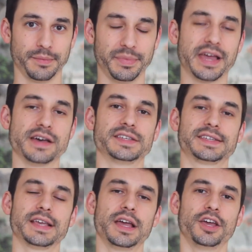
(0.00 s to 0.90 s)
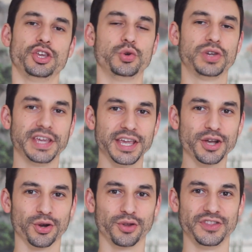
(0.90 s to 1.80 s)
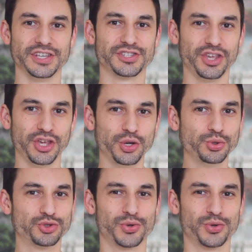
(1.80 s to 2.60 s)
Because you hear these cute,